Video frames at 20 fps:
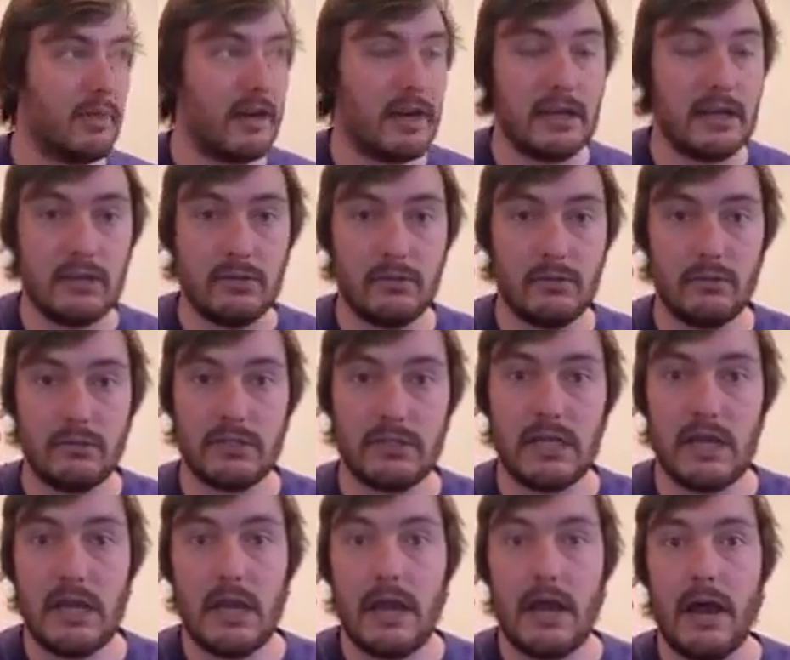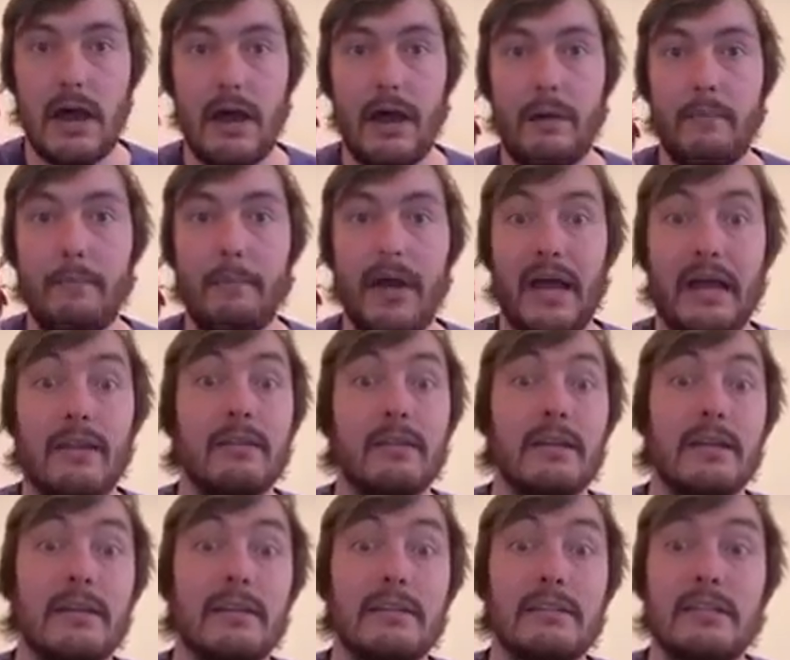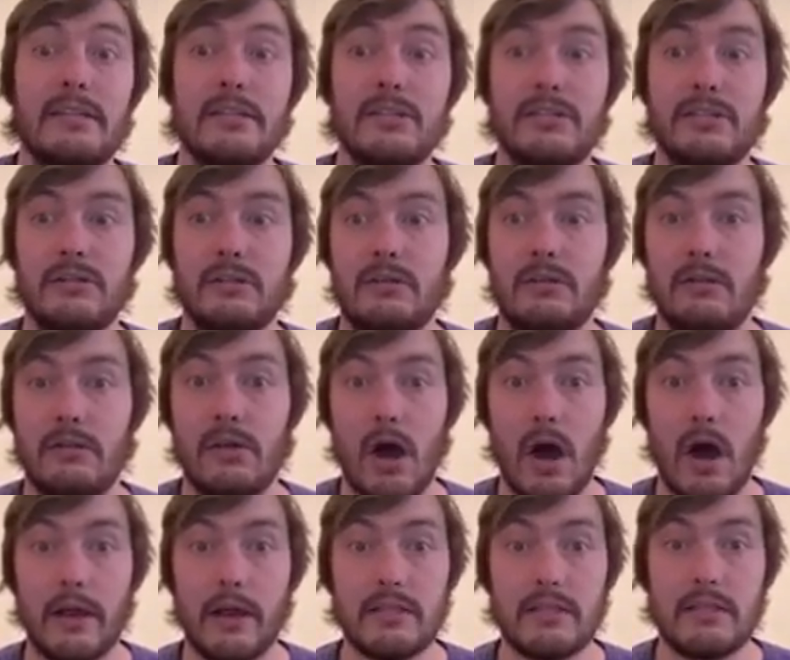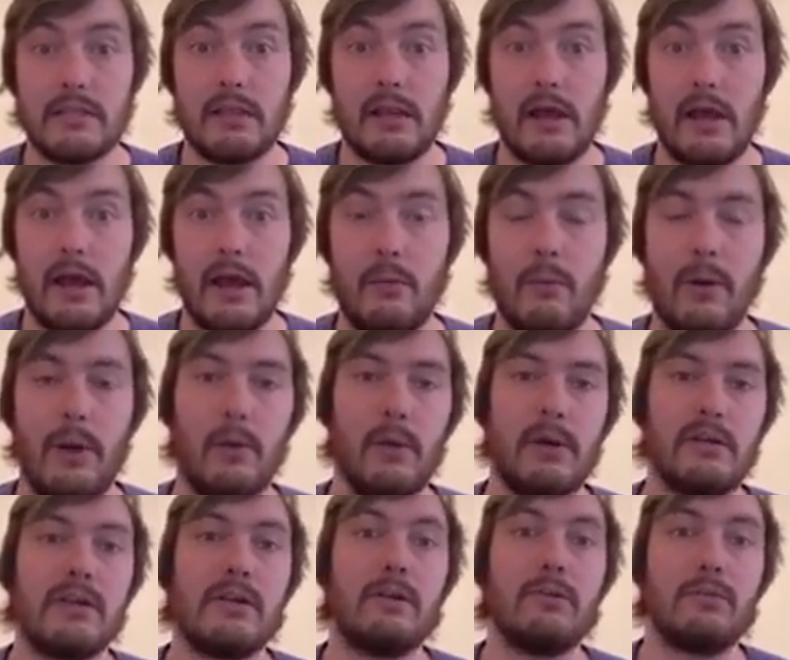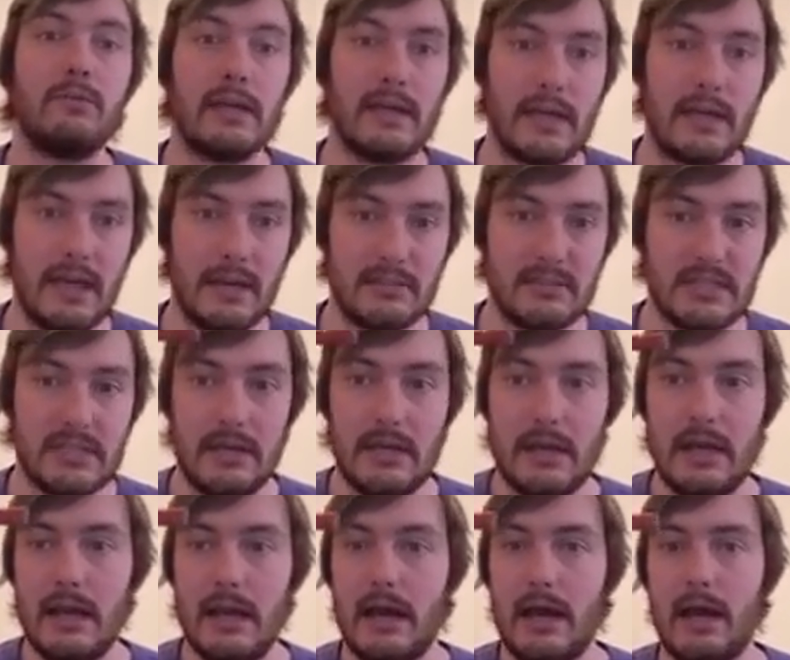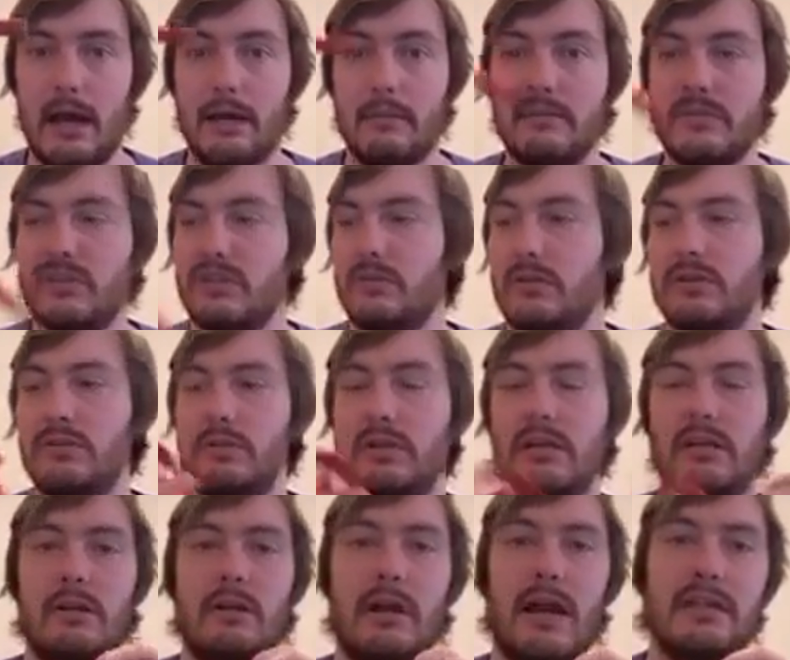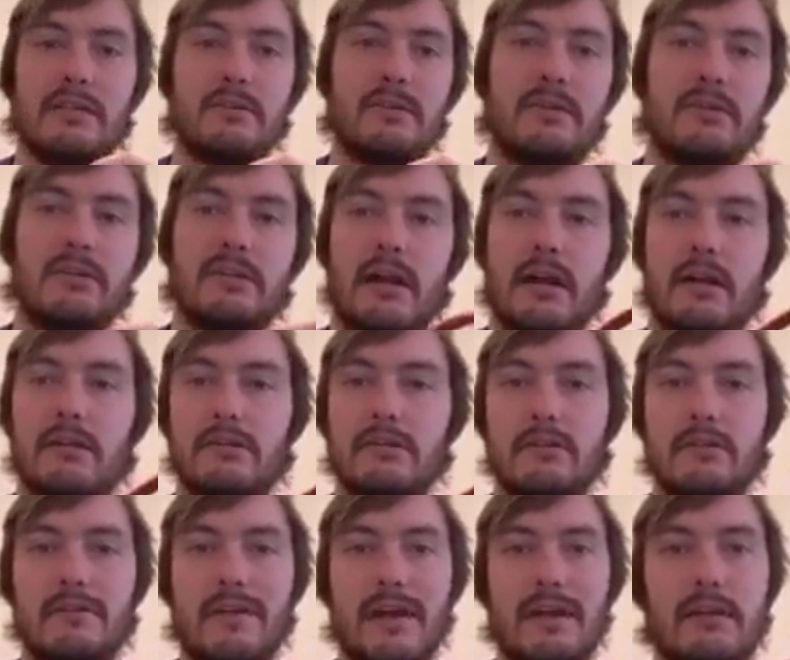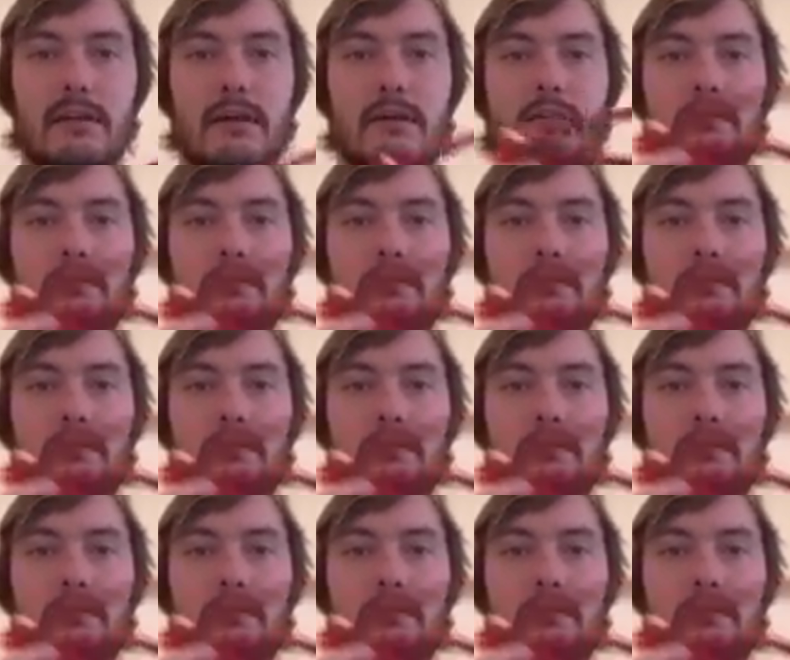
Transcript: I used back in the day to teach knots when I worked at overnight camps. So this one here has been retired due to the fact that